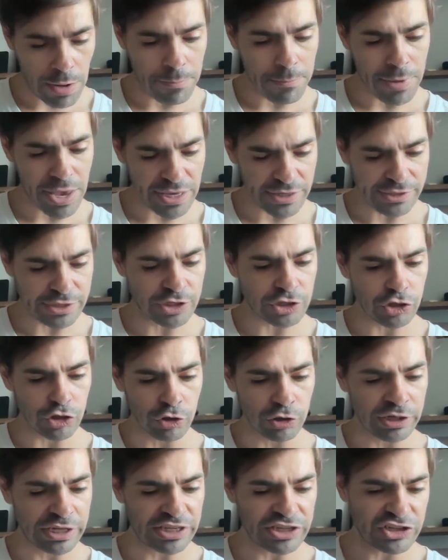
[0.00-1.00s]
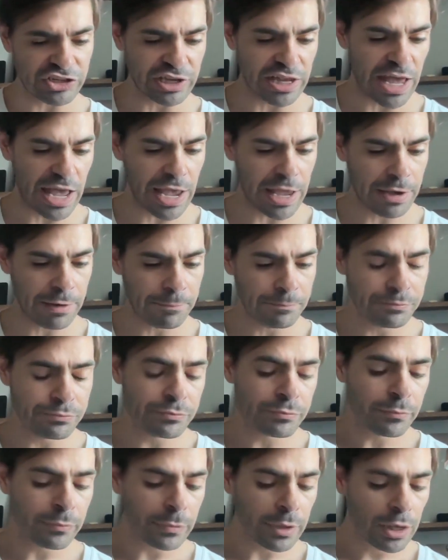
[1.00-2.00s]
message on each line.
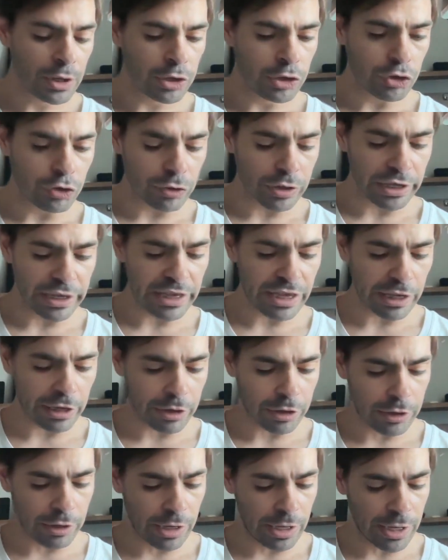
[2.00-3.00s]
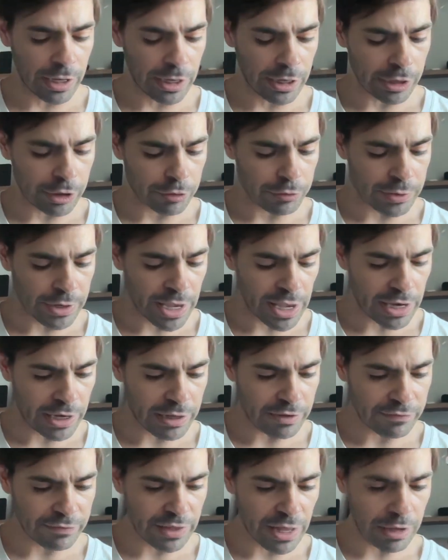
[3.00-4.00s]
You can get
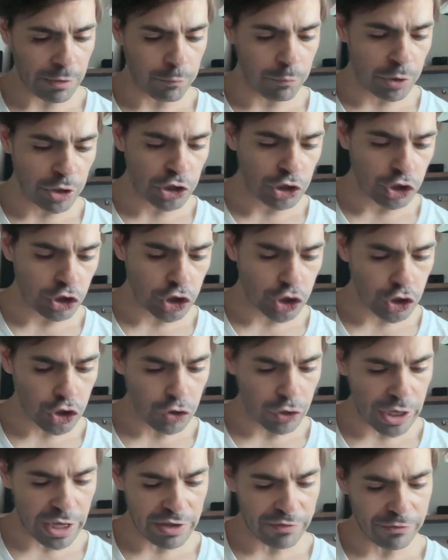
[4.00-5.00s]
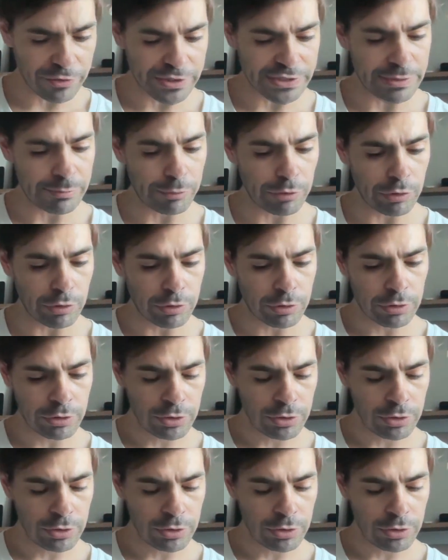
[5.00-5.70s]
creative that when you shoot it, for example,